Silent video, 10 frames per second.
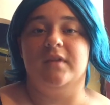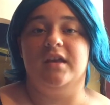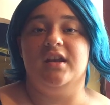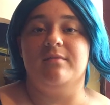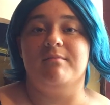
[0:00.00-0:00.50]

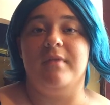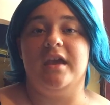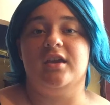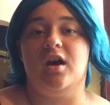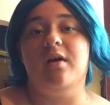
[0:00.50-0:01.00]
Any
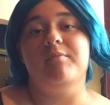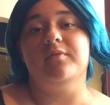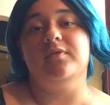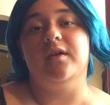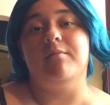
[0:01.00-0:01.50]
makeup
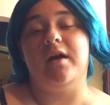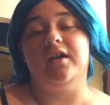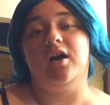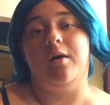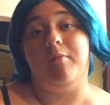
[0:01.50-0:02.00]
that
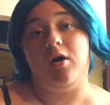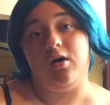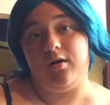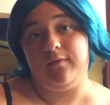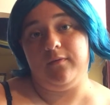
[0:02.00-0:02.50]
might come
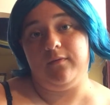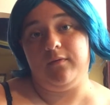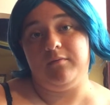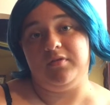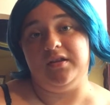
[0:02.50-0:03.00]
off,
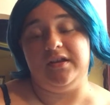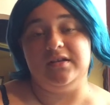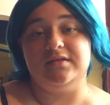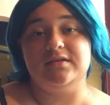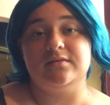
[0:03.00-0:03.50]

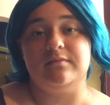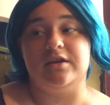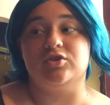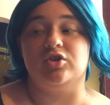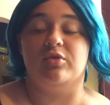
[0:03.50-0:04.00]
please
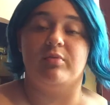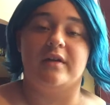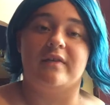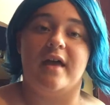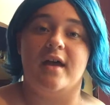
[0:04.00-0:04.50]
make sure you
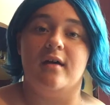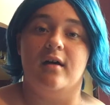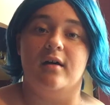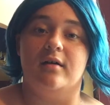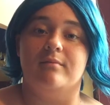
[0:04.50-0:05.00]
bring that.
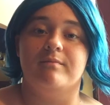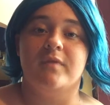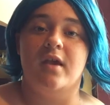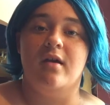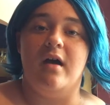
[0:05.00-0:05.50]

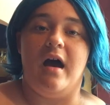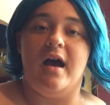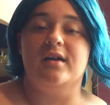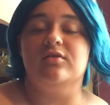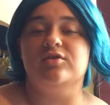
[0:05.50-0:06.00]

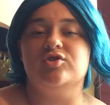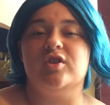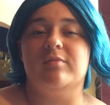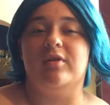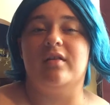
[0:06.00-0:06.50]
I don't
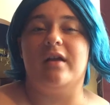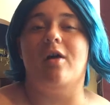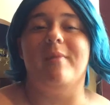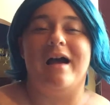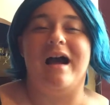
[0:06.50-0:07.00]
usually bring
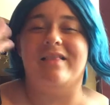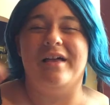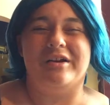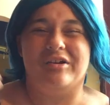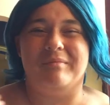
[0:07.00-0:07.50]
all my
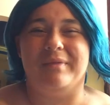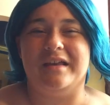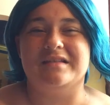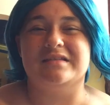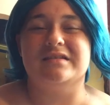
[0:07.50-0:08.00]
eyeliner and
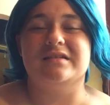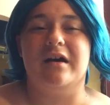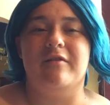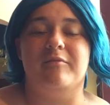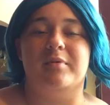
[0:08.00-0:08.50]
base and
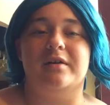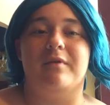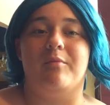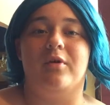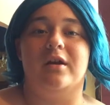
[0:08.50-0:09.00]
stuff, but if
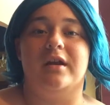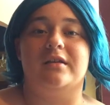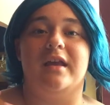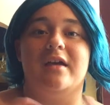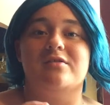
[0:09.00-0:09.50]
I'm
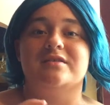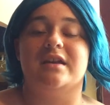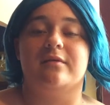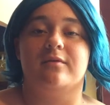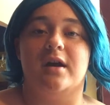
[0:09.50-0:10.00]
wearing nails
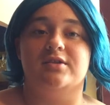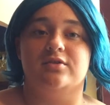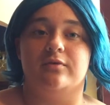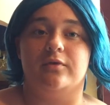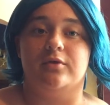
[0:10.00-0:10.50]
like I
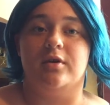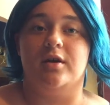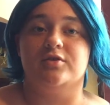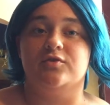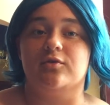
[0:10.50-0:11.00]
do for
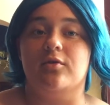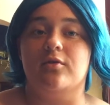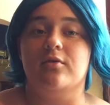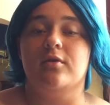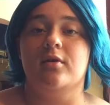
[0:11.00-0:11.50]
Junko,